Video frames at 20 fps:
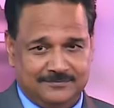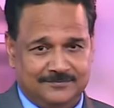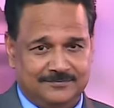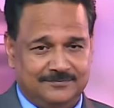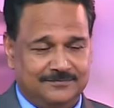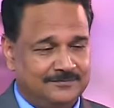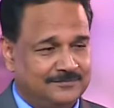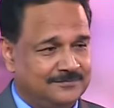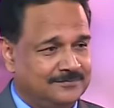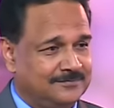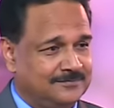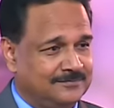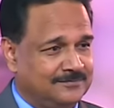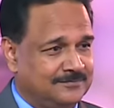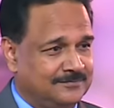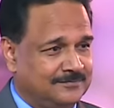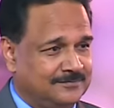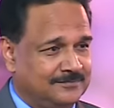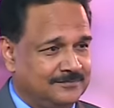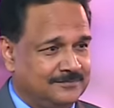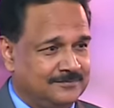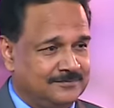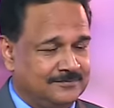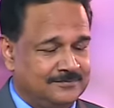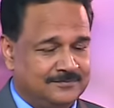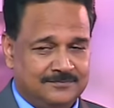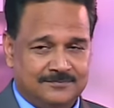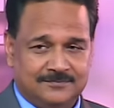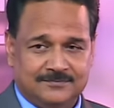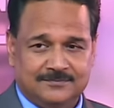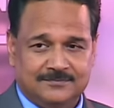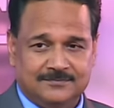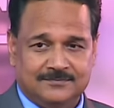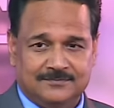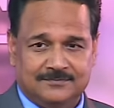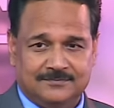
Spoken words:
Nobody speaks.